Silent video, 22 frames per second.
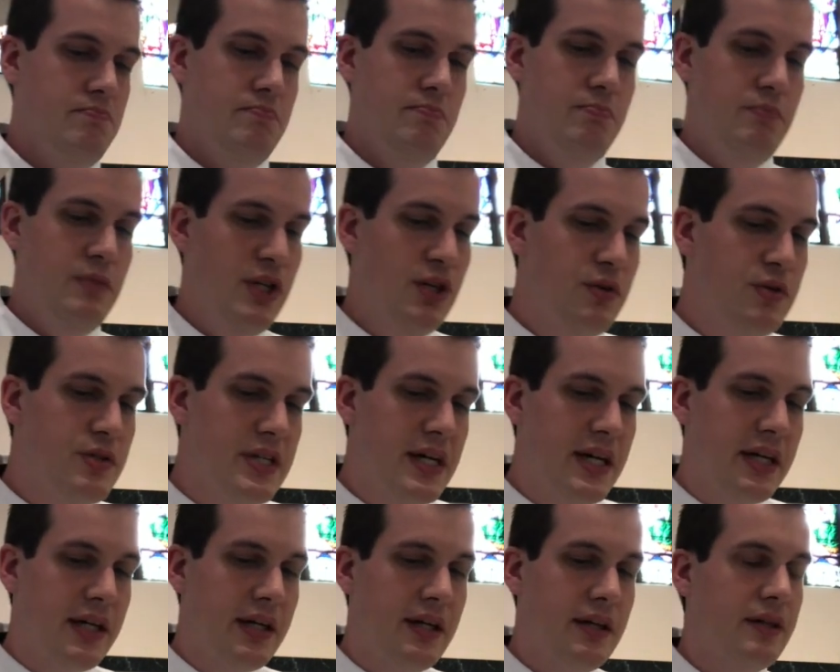
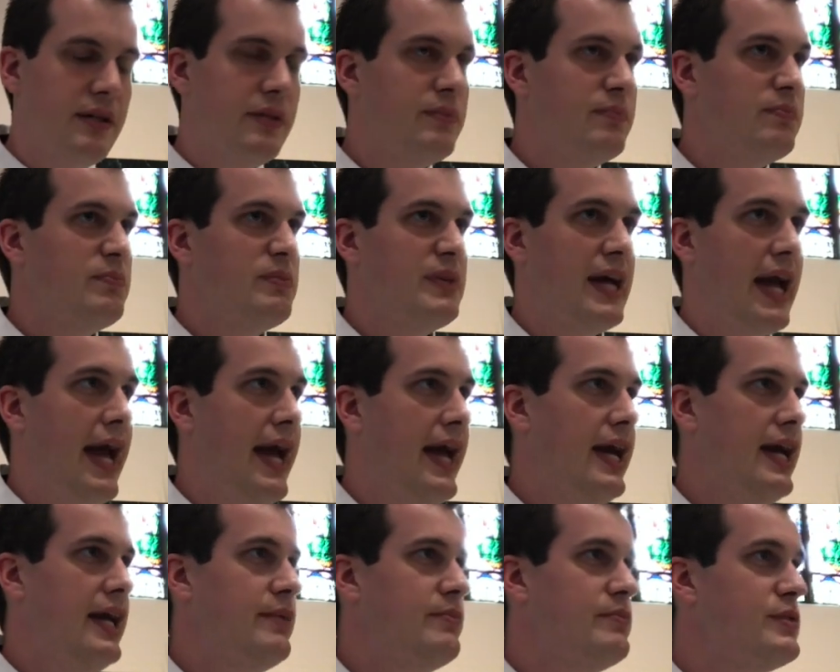music,
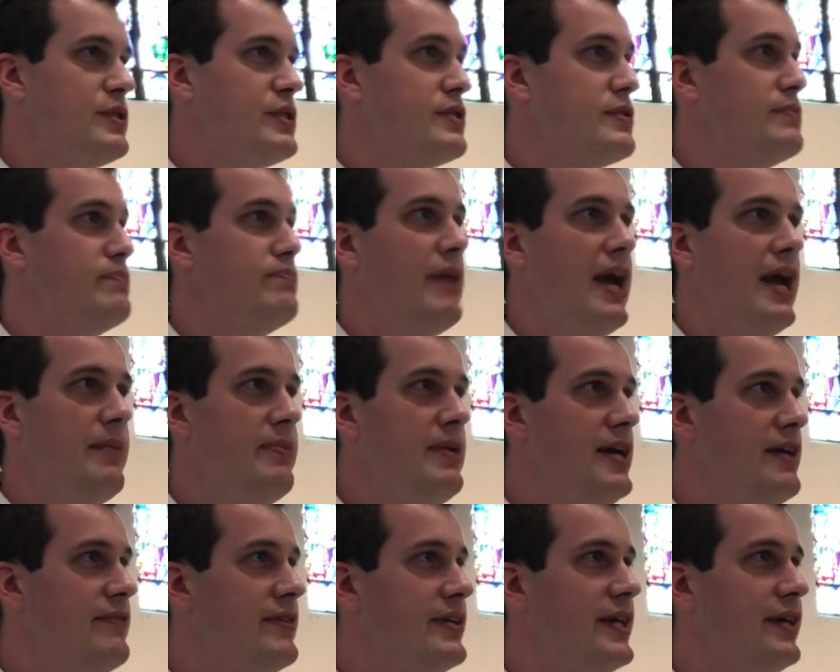games, maybe
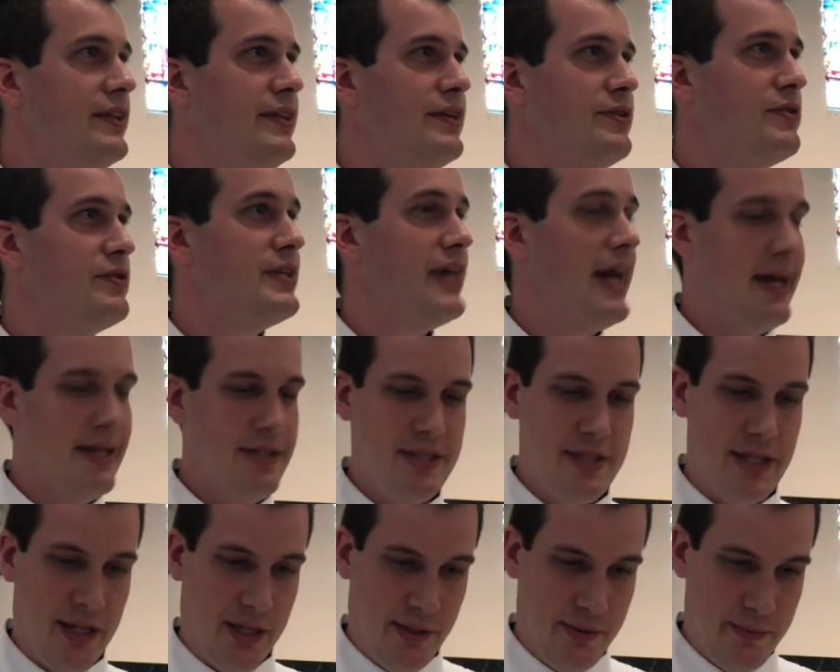even a little
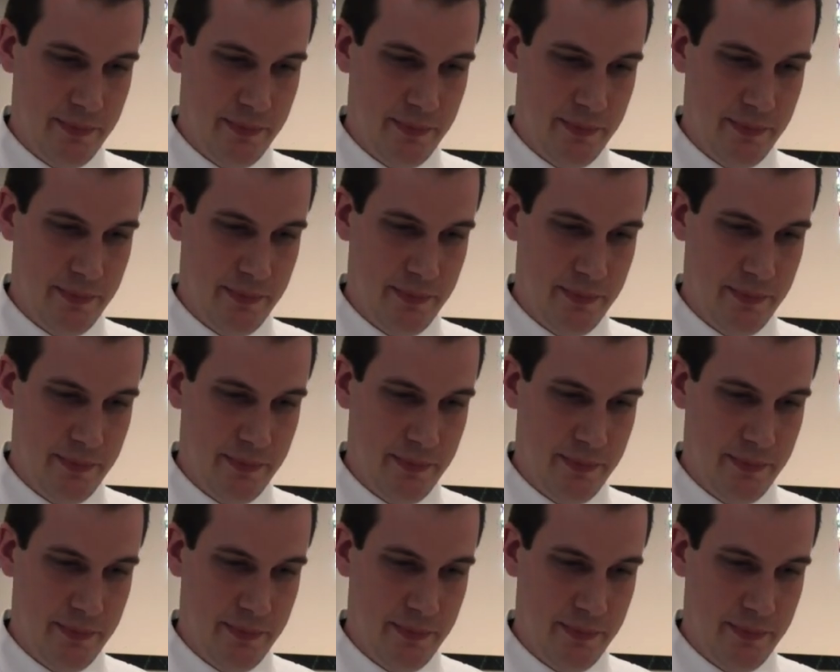dancing.